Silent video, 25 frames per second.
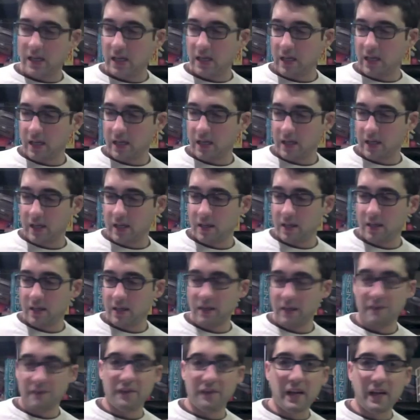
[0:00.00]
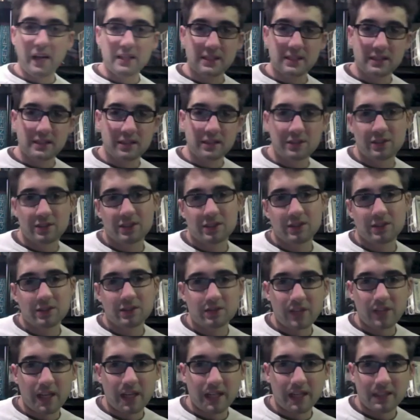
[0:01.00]
Advanced Dungeons and
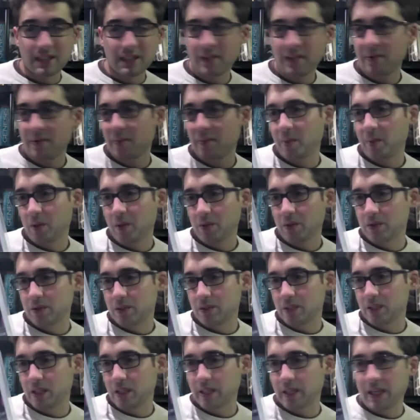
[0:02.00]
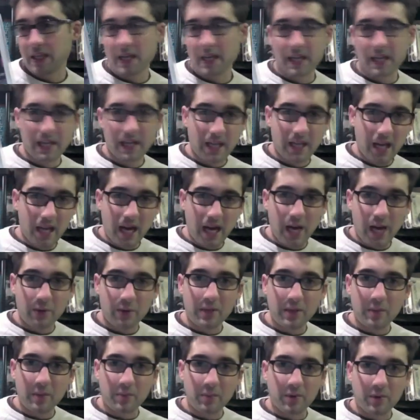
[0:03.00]
Dragons: Eye of the Beholder. Again, I would
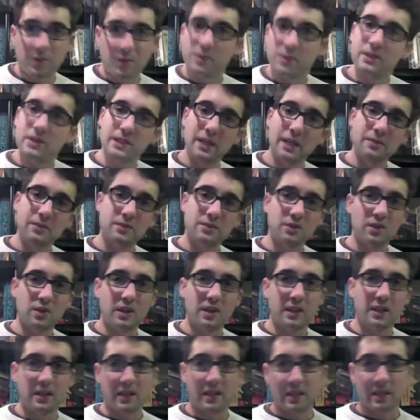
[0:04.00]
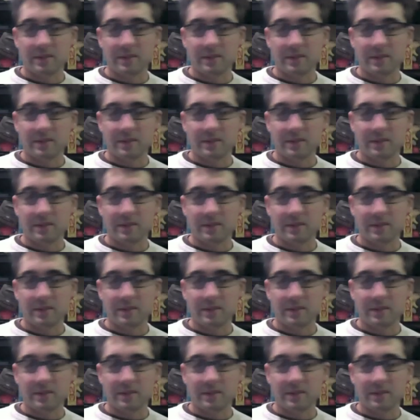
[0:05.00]
get bored of this game, so I